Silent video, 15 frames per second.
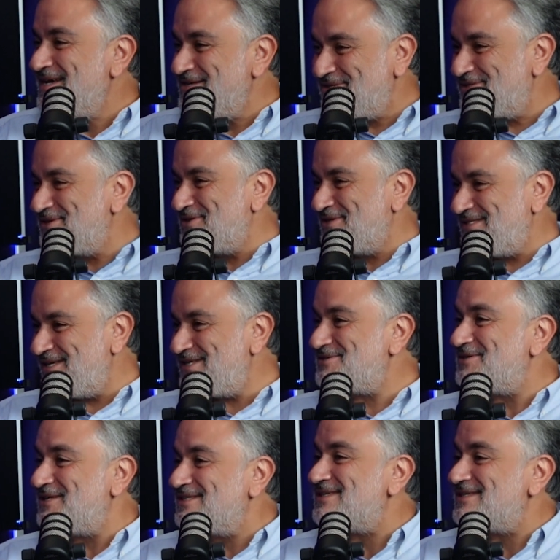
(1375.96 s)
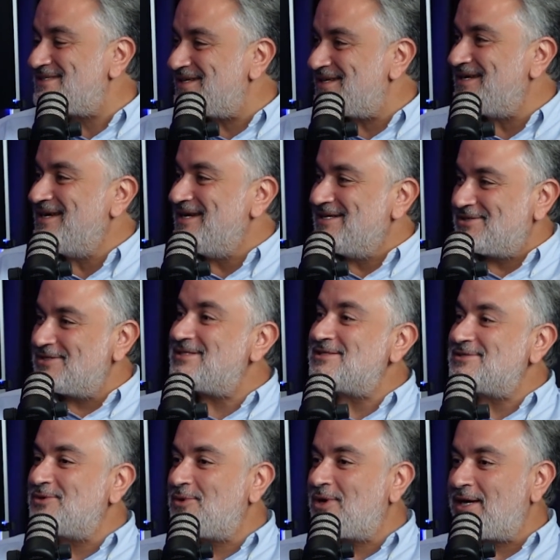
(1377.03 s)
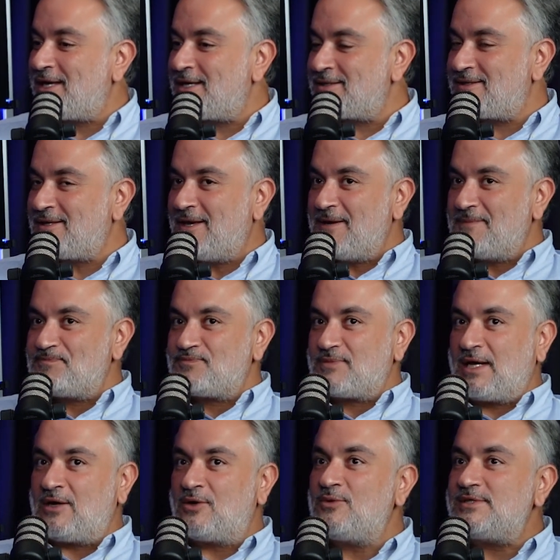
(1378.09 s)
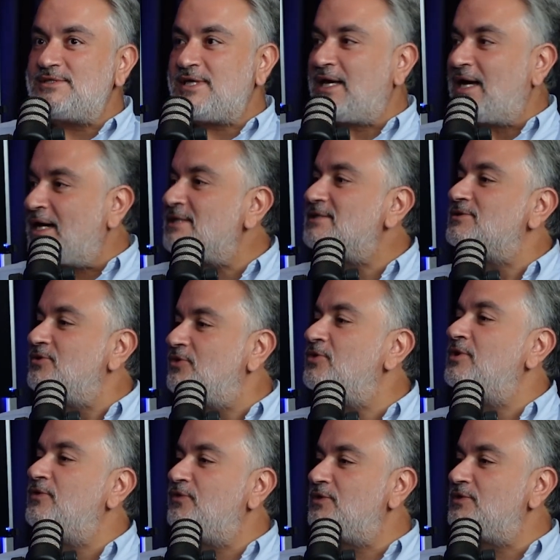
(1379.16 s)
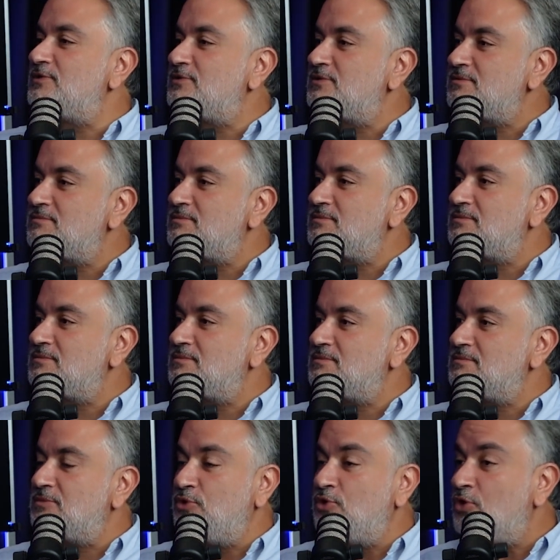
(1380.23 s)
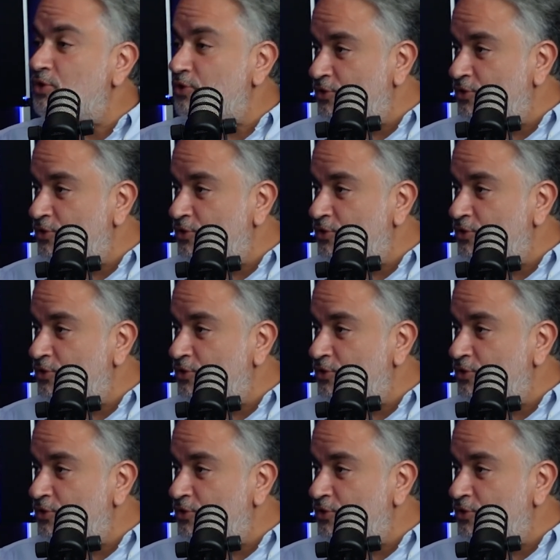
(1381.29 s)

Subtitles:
So you see, so this is the why. And I always say, ask the universe. Your